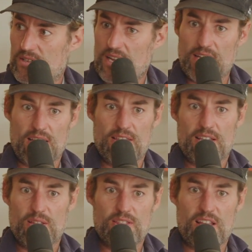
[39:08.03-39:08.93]
And
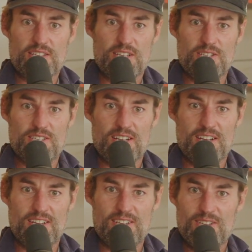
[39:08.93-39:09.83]
that's his
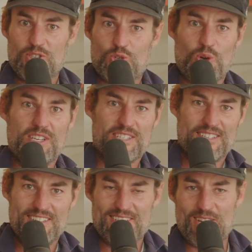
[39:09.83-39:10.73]
treat.
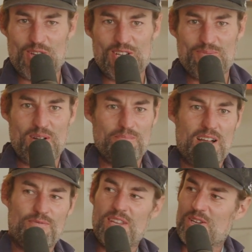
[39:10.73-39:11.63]
You know,
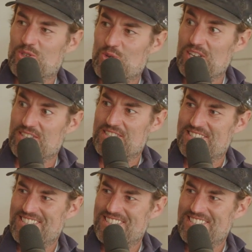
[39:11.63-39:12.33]
my vegan treats.